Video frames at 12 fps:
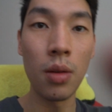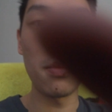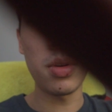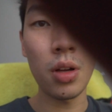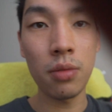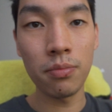
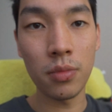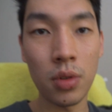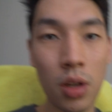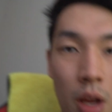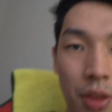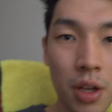But
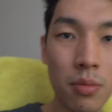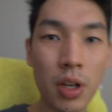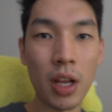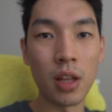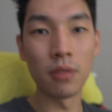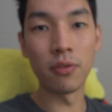I think I'm
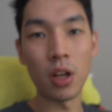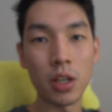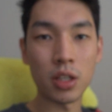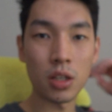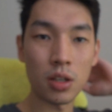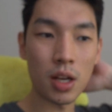gonna end the
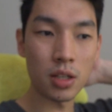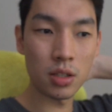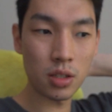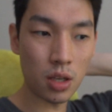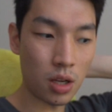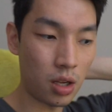vlog here, guys.